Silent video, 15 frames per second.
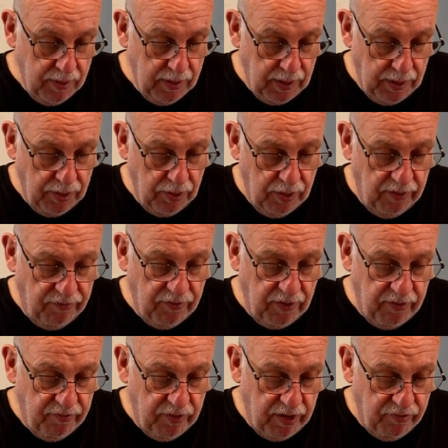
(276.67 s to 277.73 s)
I don't know if
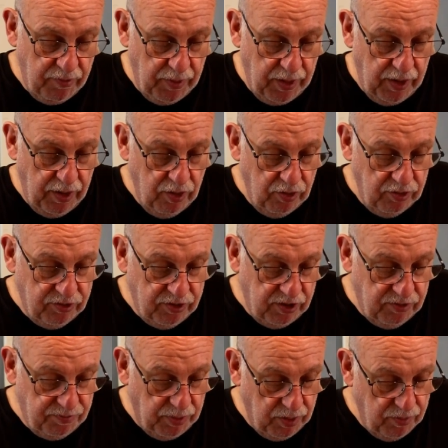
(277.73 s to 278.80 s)
everybody knows this,
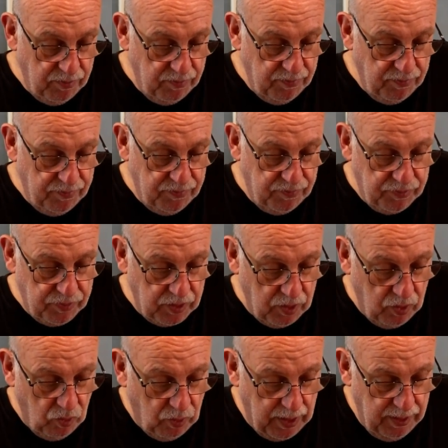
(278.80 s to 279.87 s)
but
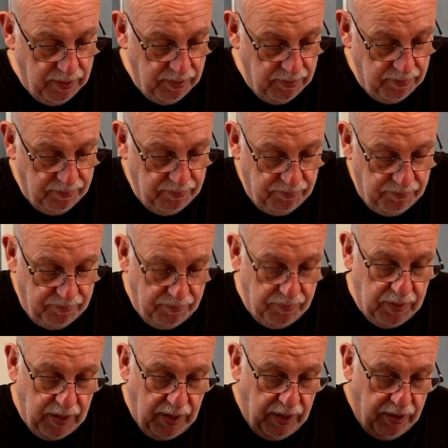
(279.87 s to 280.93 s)
when
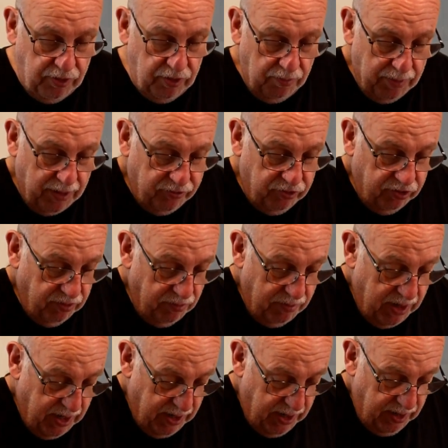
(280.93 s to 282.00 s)
lithium batteries are
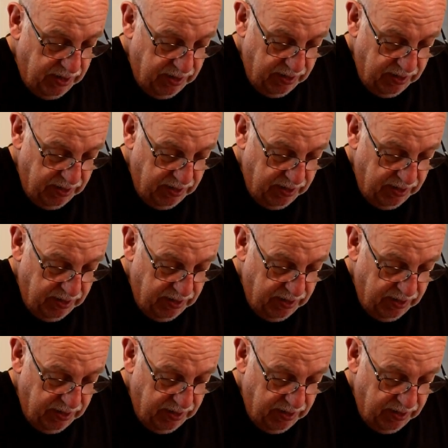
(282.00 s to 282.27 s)
made,